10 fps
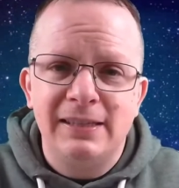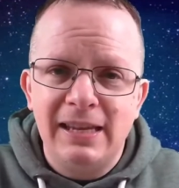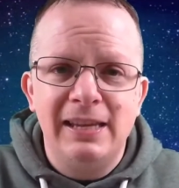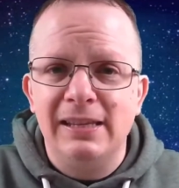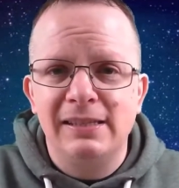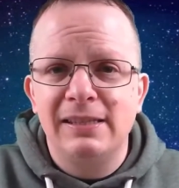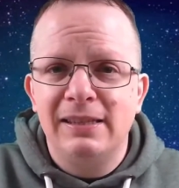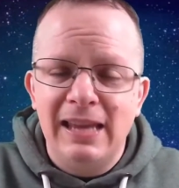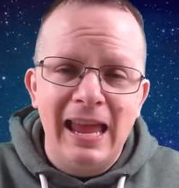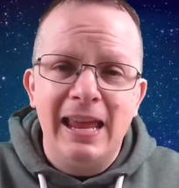is
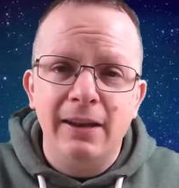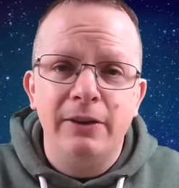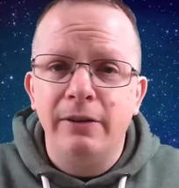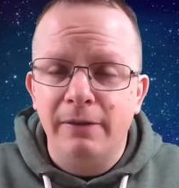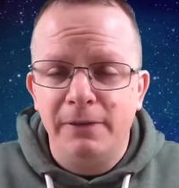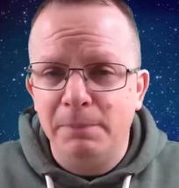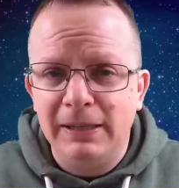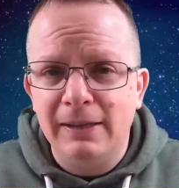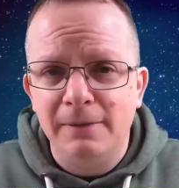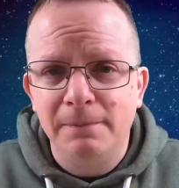the end of the
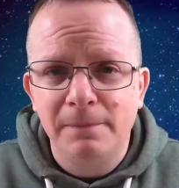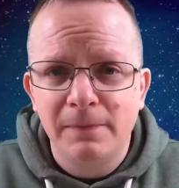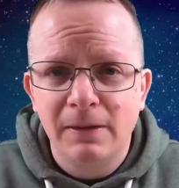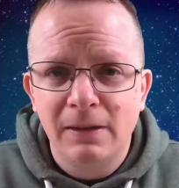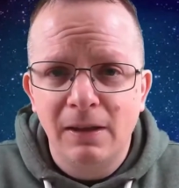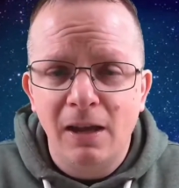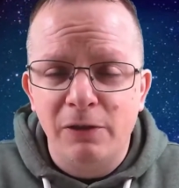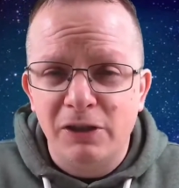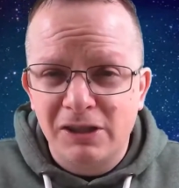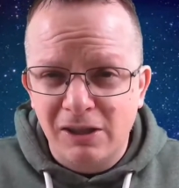beginning and
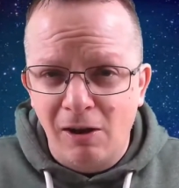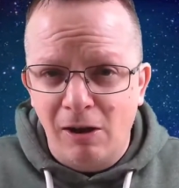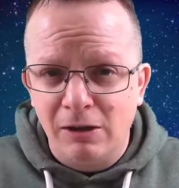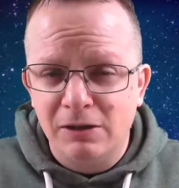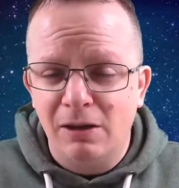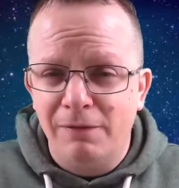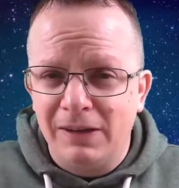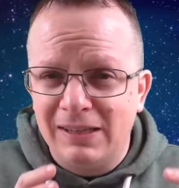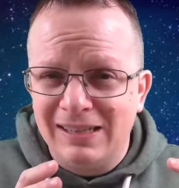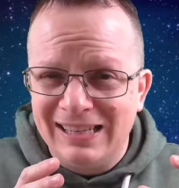the start of
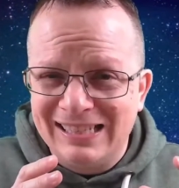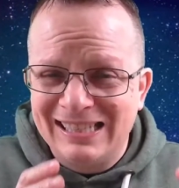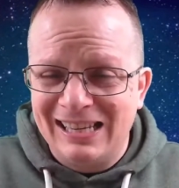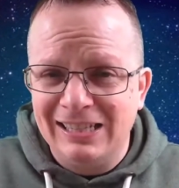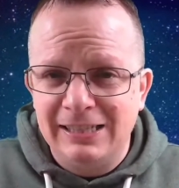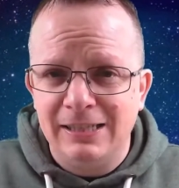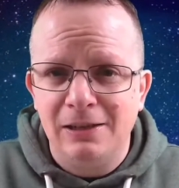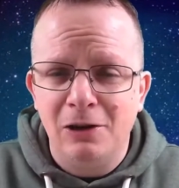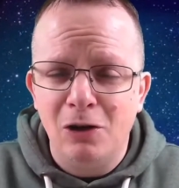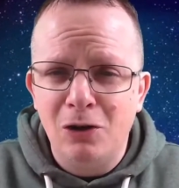an exciting
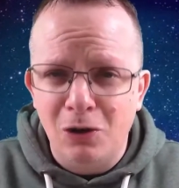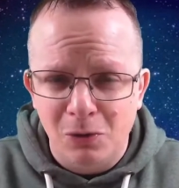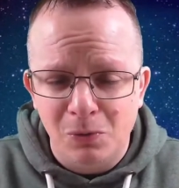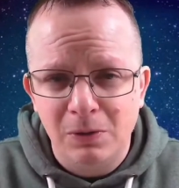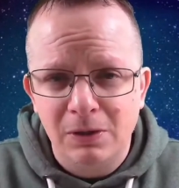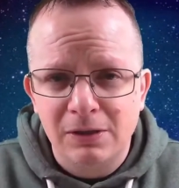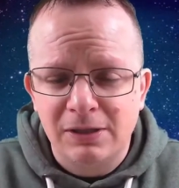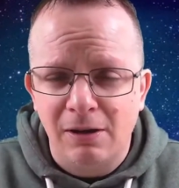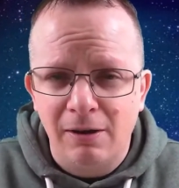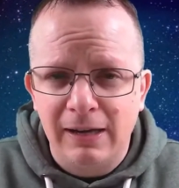new
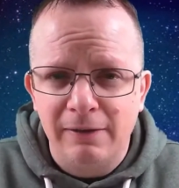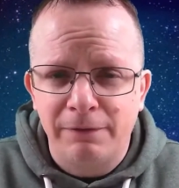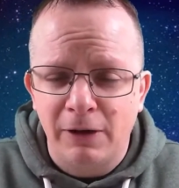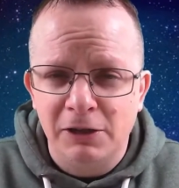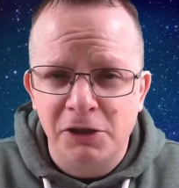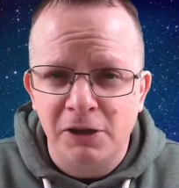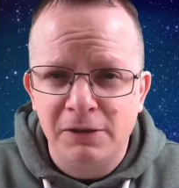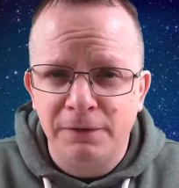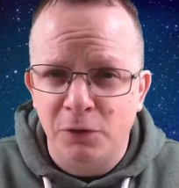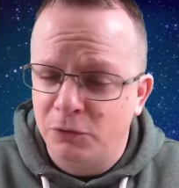Stargate franchise
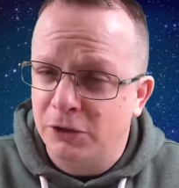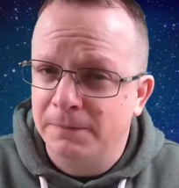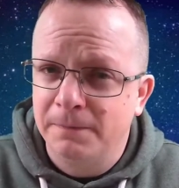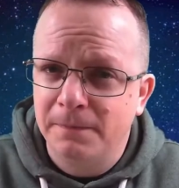future.